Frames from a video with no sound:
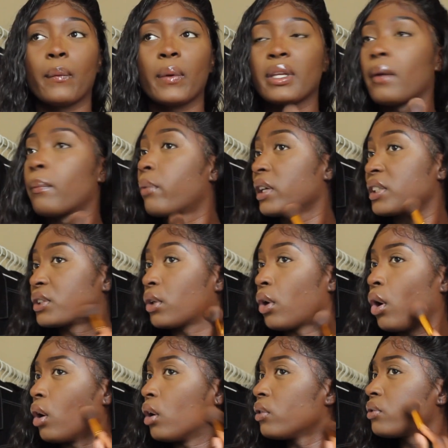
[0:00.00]
when I brushed it
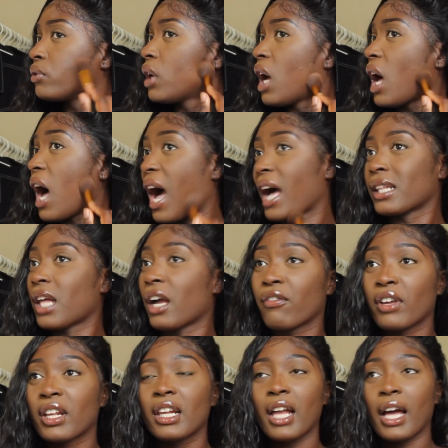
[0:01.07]
off, and I
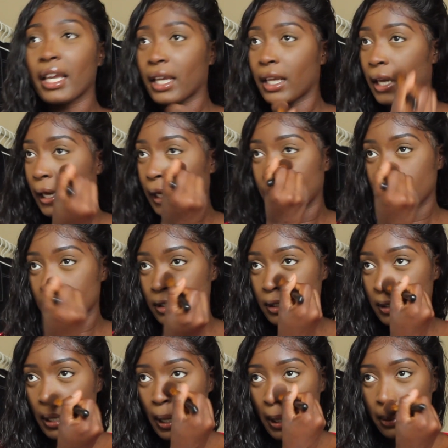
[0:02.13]
really like it. Like, it doesn't